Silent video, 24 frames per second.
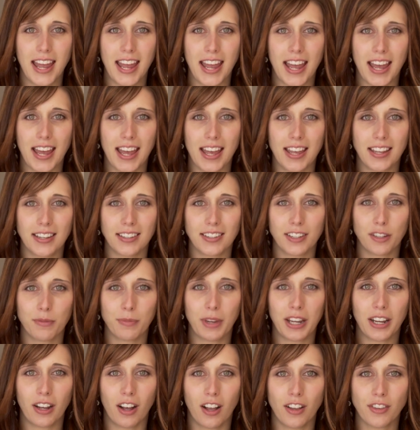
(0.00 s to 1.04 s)
And you
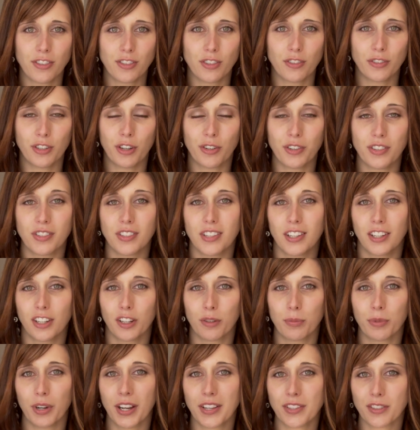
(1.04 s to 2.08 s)
may also notice that
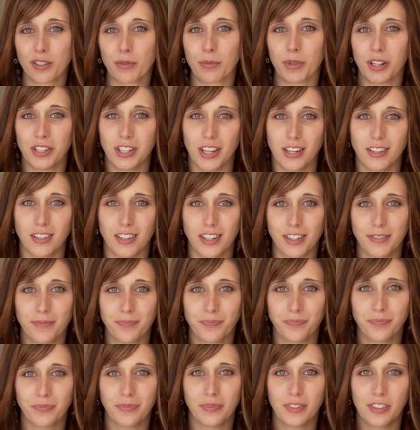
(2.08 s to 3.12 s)
your breasts are more tender.
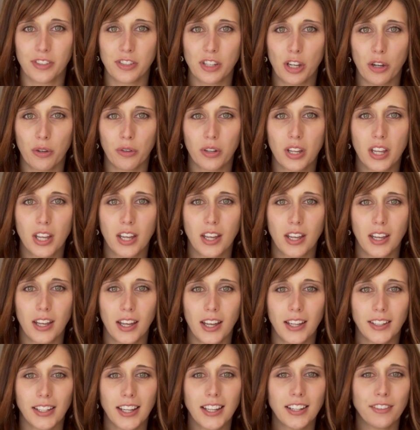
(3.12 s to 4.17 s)
So
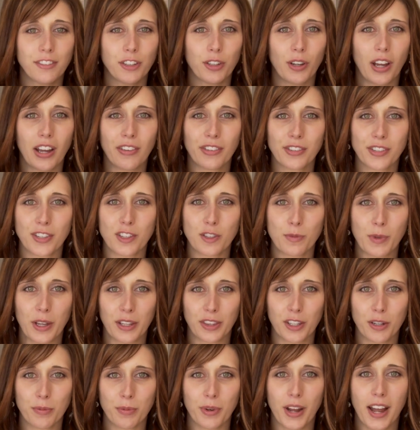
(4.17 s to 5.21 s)
again, if you ever
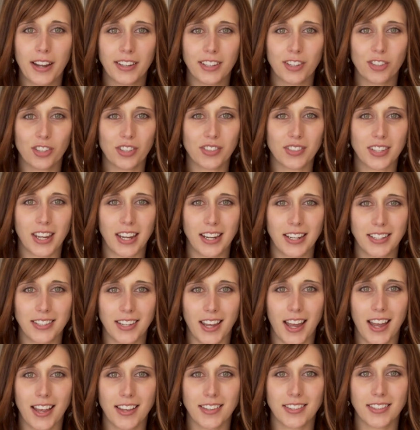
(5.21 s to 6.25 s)
suspect you're pregnant, just take a
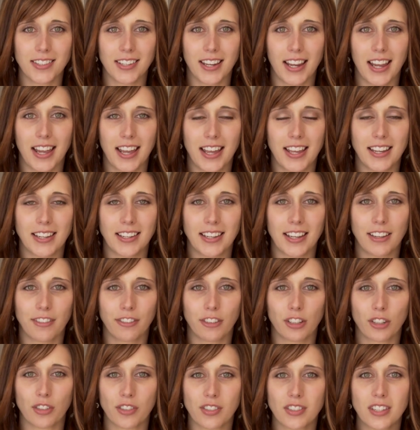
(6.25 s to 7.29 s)
test. And
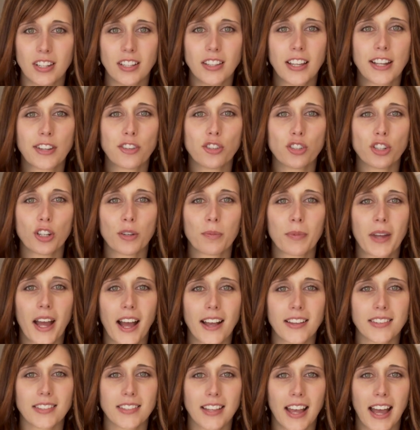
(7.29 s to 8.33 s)
if you're still unsure
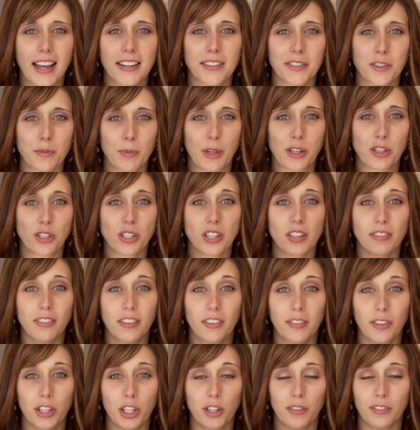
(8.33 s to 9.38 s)
past that, especially
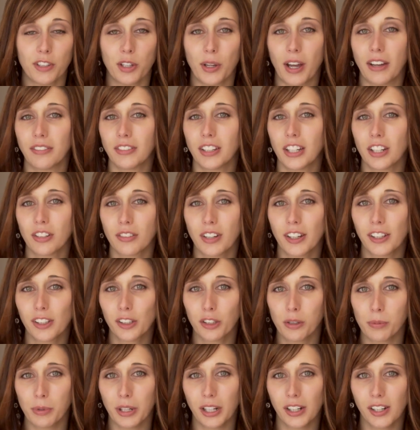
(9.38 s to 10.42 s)
if you have
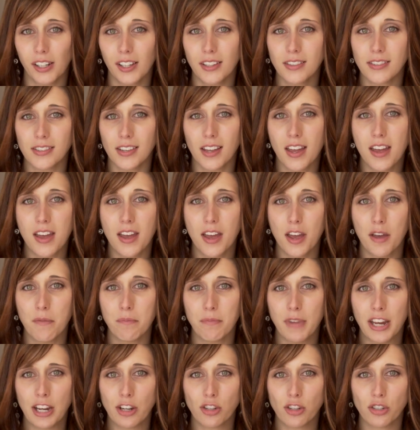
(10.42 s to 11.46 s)
irregular periods,
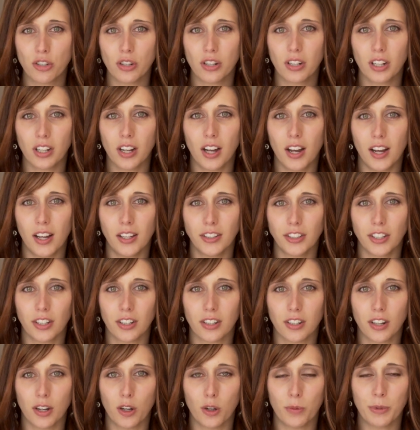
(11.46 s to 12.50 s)
make sure to call
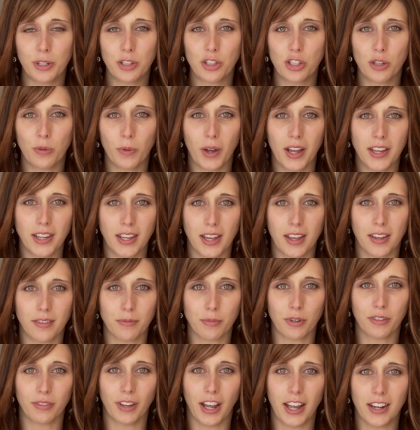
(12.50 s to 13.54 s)
your OBGYN
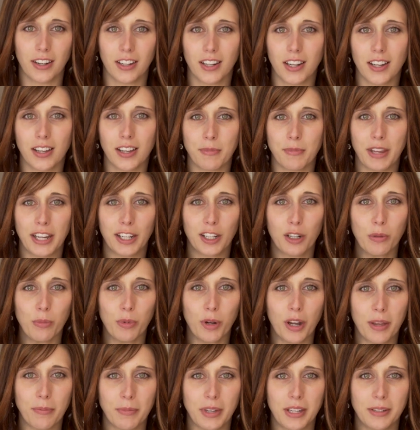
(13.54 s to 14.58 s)
provider make an
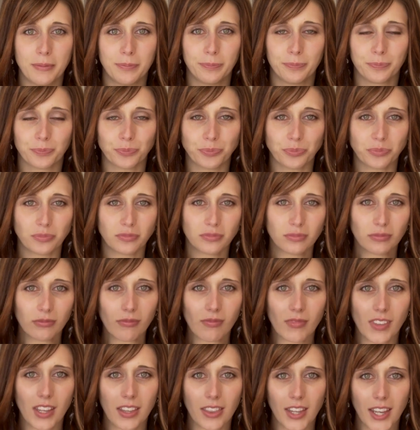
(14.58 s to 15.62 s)
appointment.
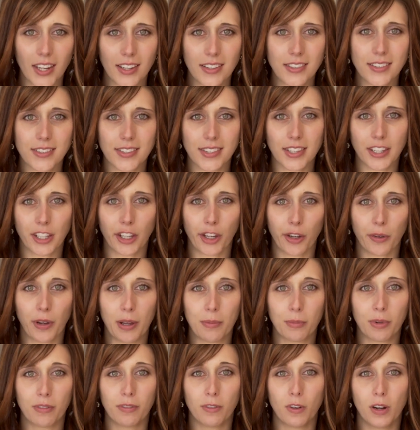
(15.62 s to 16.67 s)
They can see you
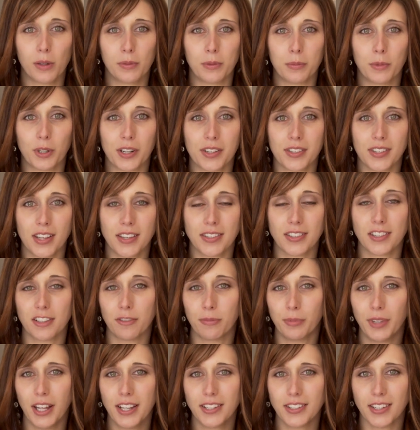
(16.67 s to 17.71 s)
and perform a more
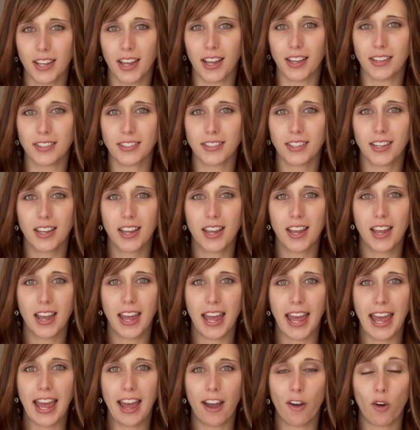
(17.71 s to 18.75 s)
sensitive blood test
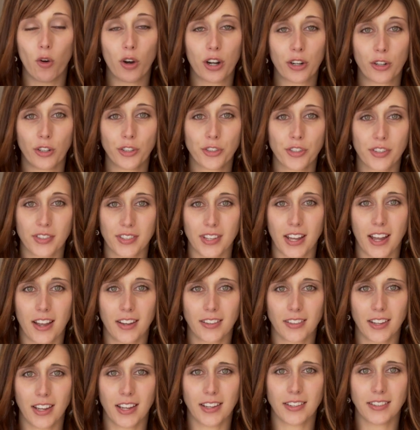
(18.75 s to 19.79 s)
or an
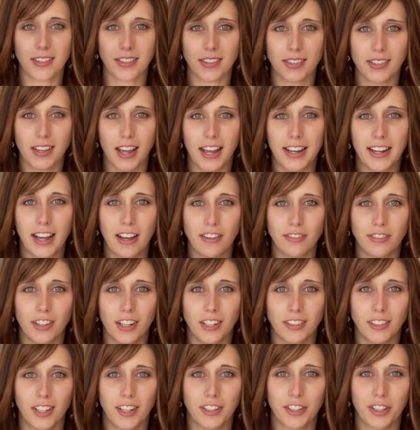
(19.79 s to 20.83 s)
ultrasound and decide how far
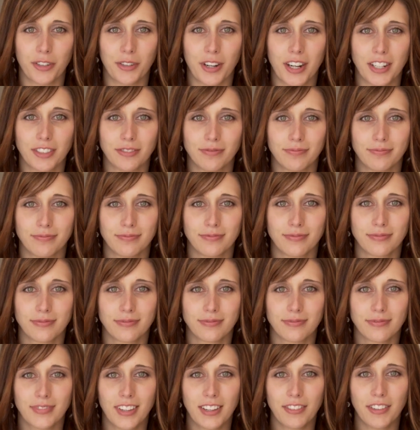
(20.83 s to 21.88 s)
along you are.
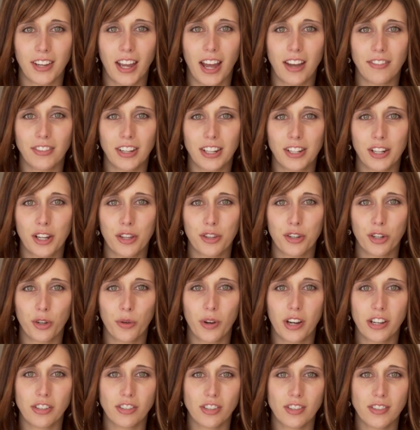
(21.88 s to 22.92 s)
If you have any other
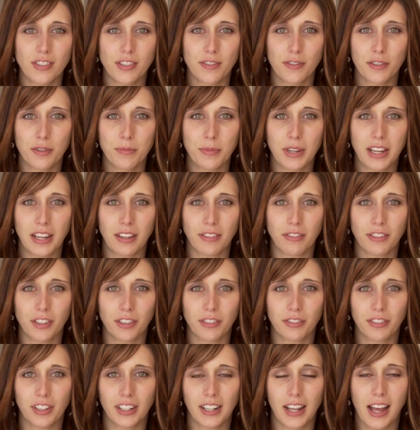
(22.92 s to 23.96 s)
questions for me,
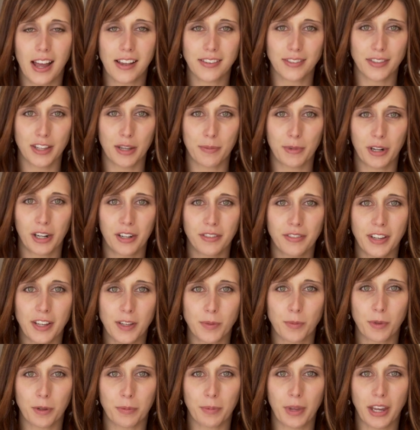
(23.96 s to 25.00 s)
feel free to ask them on our
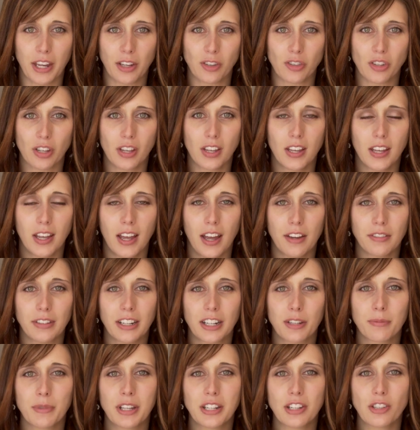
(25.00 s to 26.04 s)
Facebook page and
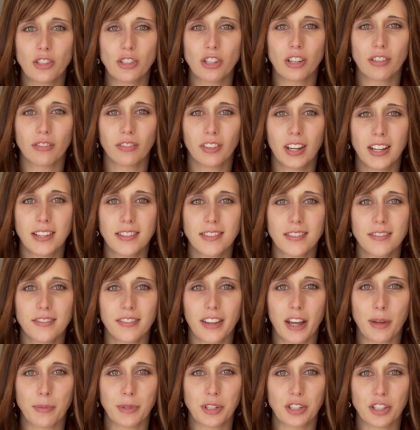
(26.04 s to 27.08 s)
recommend us to your friends and
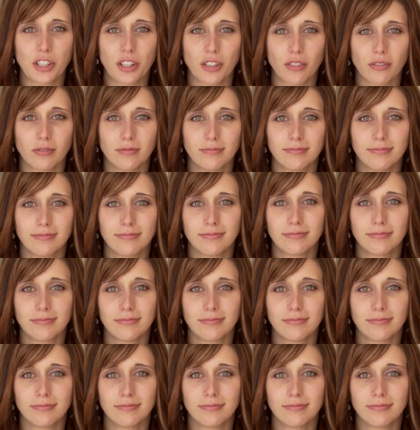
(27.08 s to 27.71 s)
family too.